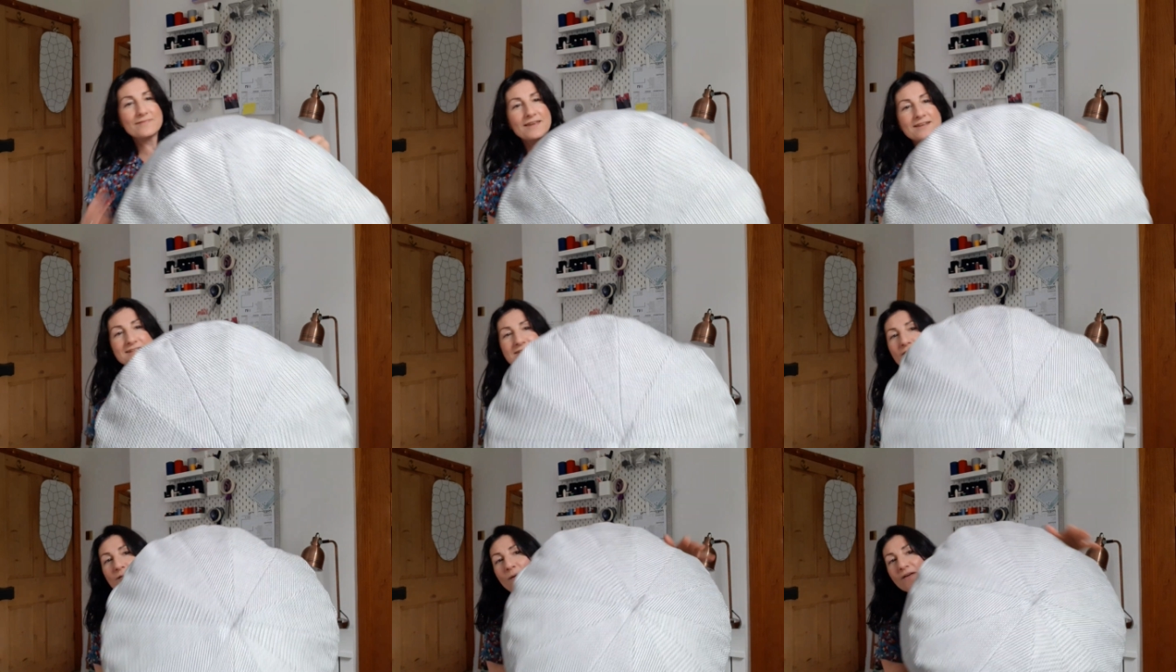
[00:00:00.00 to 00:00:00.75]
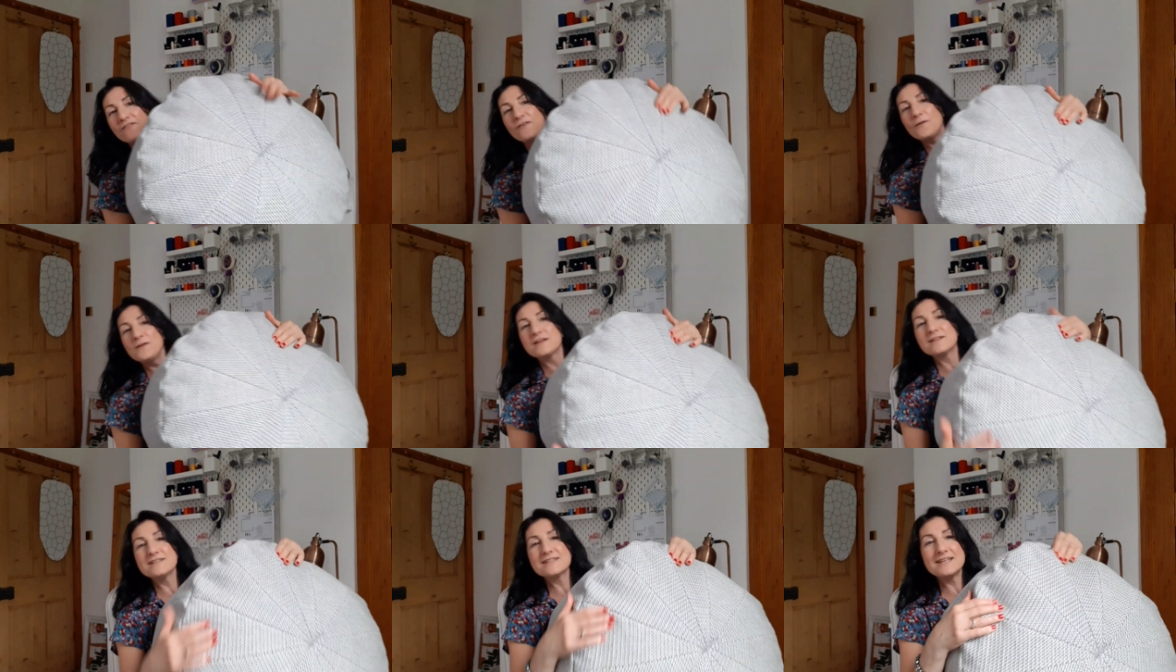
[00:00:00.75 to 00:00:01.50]
It's not quite full. You
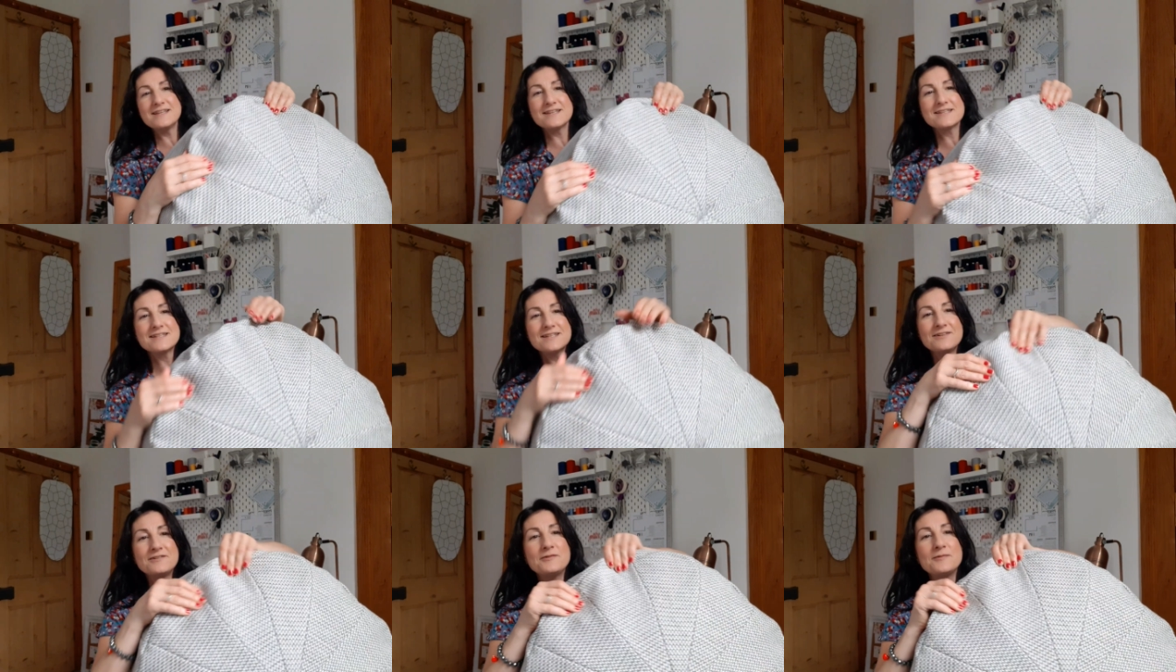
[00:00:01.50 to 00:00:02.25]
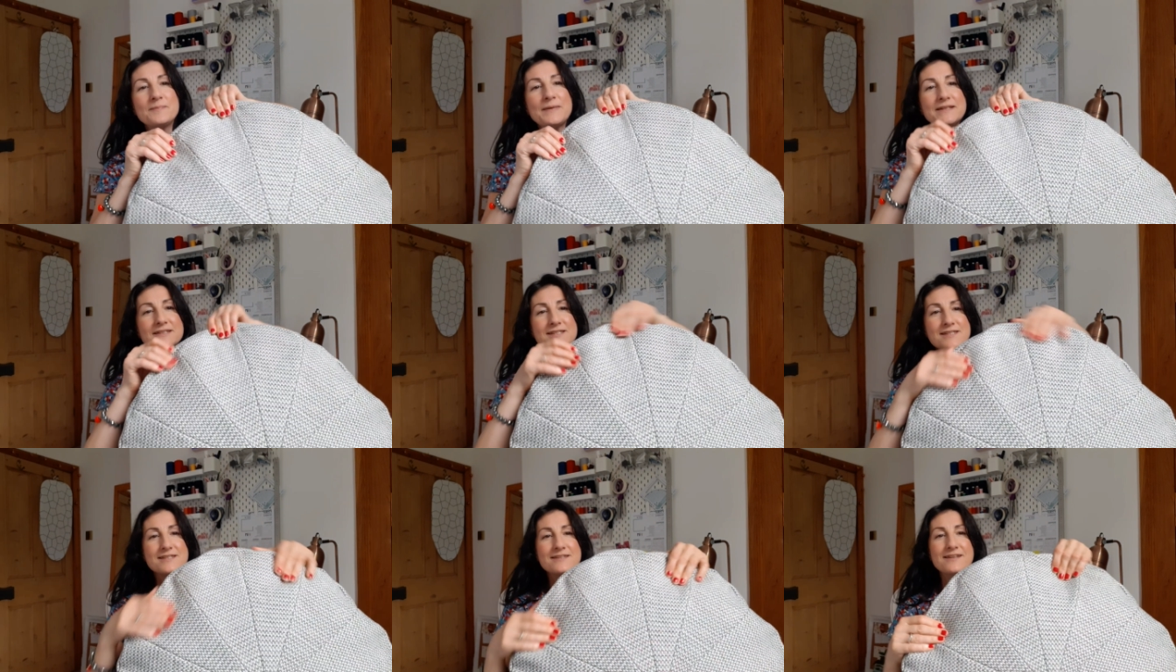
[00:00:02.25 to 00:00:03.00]
can see there's still
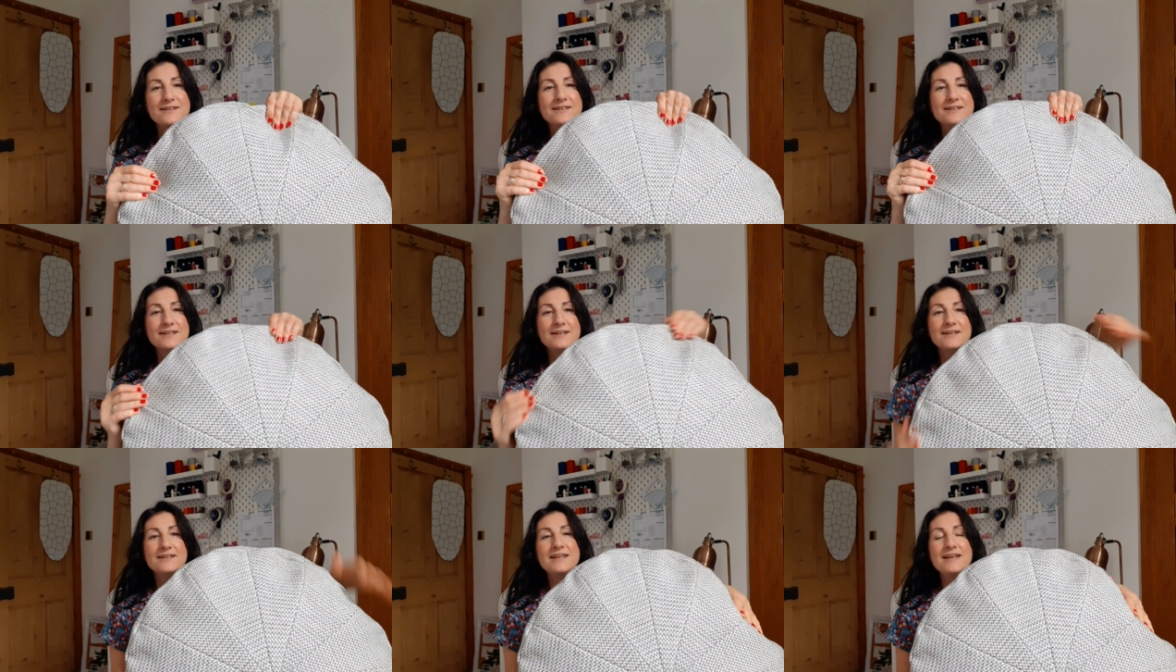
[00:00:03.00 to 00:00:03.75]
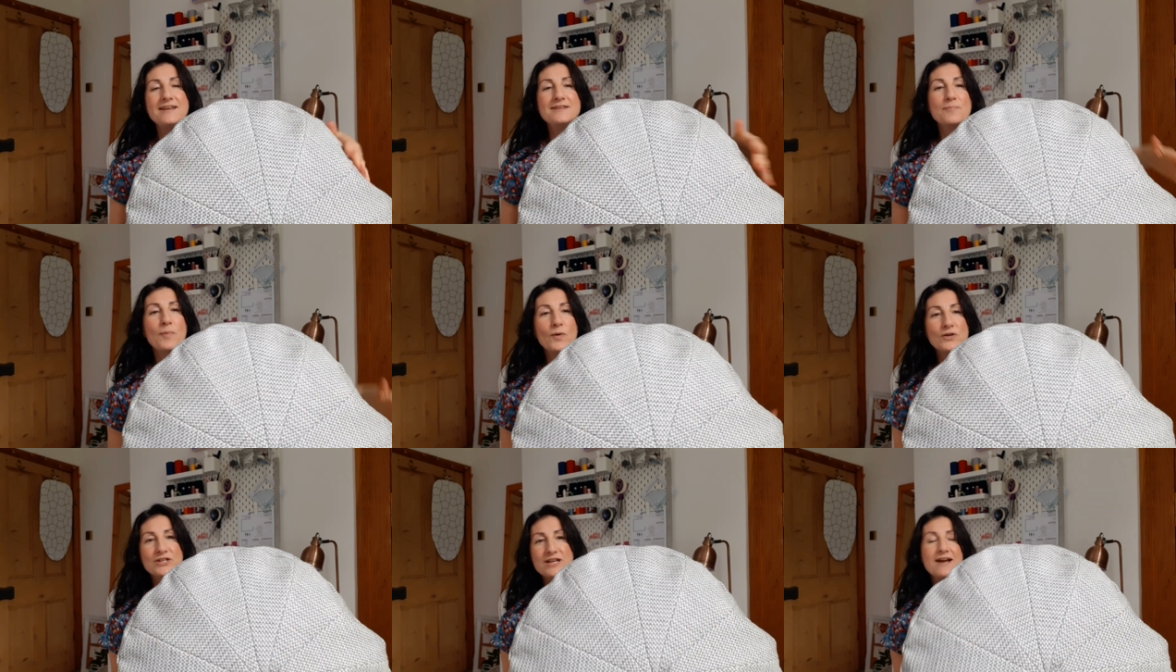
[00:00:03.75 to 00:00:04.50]
bits that need
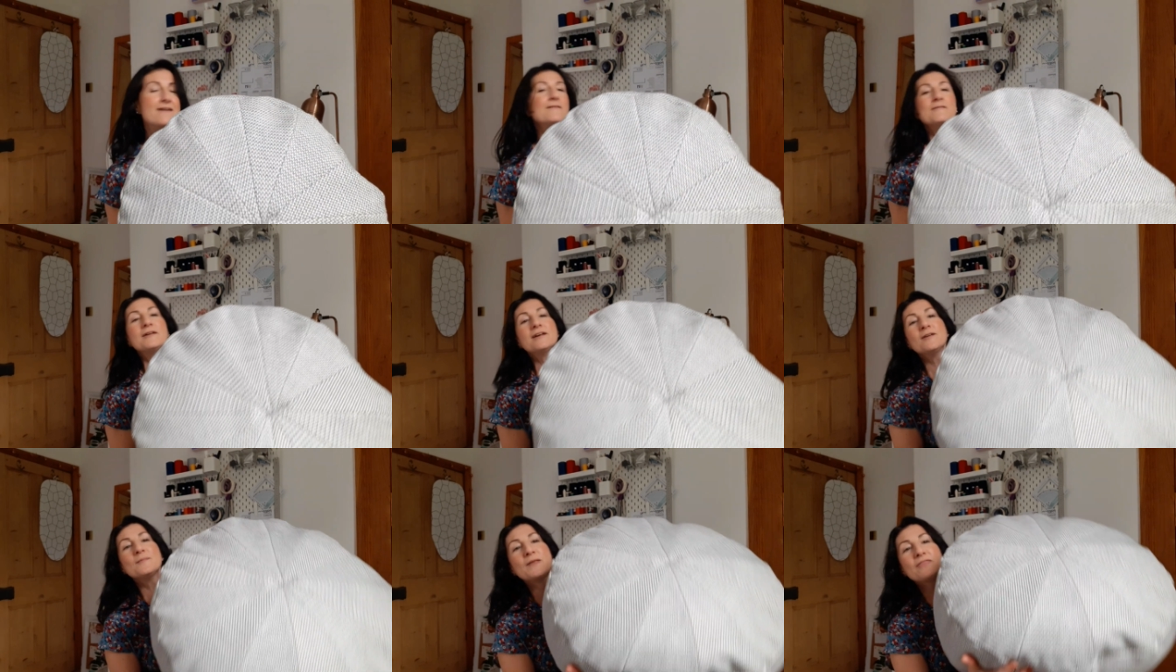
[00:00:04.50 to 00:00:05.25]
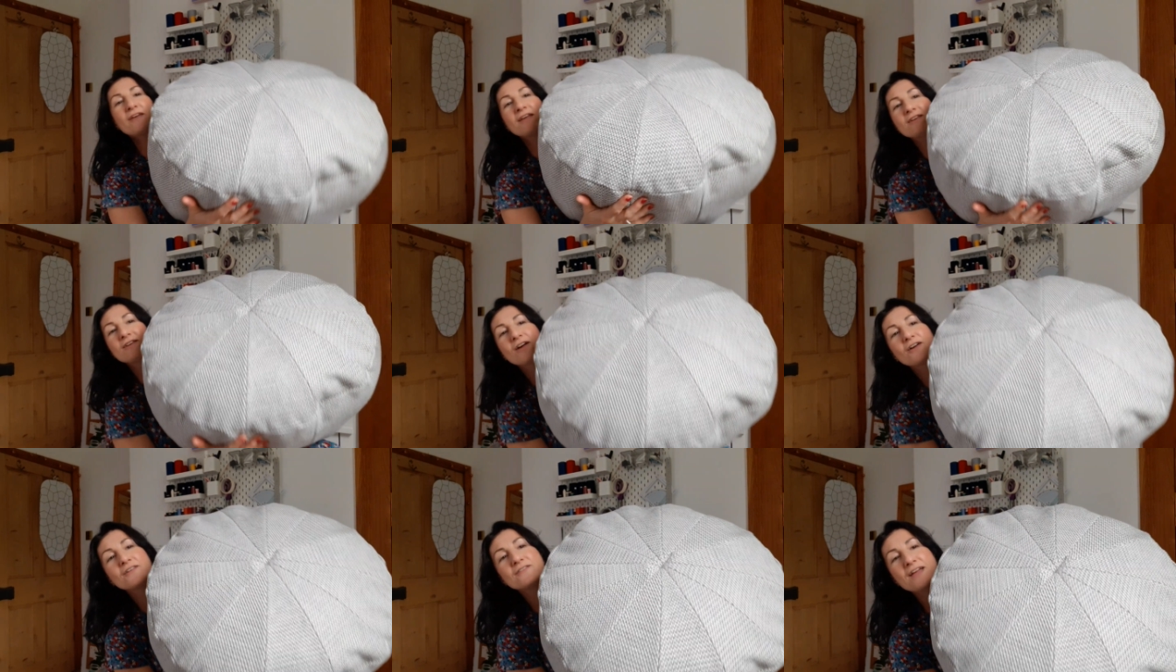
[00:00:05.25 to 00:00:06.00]
pushing out, but there you go.